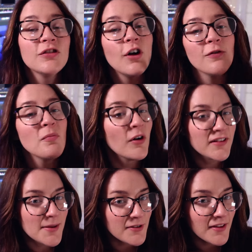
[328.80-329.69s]
So for more
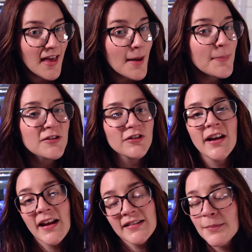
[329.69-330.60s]
tips on that, be sure to
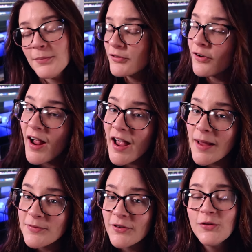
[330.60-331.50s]
hit
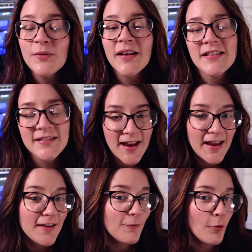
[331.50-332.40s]
subscribe so you can
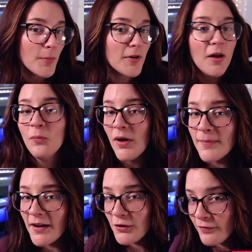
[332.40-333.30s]
stay informed on when
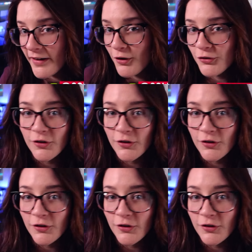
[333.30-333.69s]
my new videos